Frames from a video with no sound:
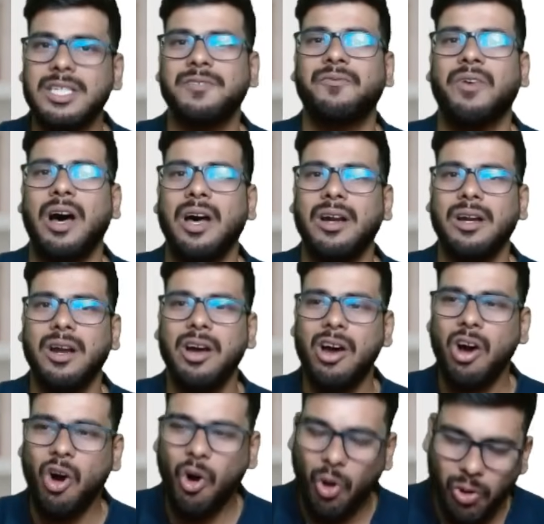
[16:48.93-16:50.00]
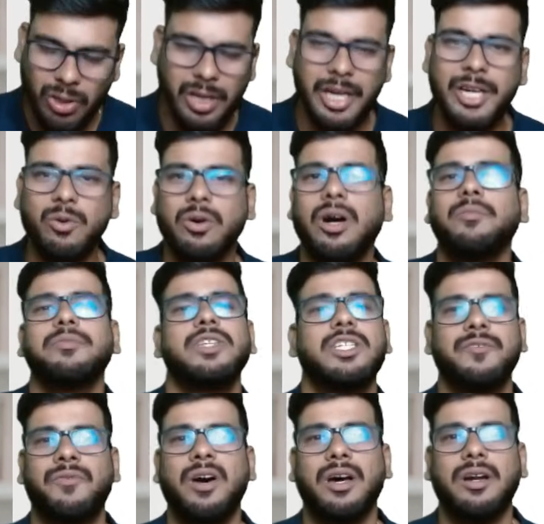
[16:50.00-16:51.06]
far only to come this
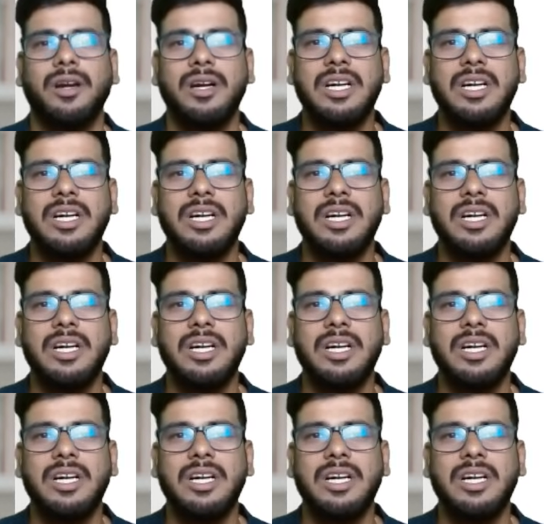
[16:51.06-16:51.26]
far.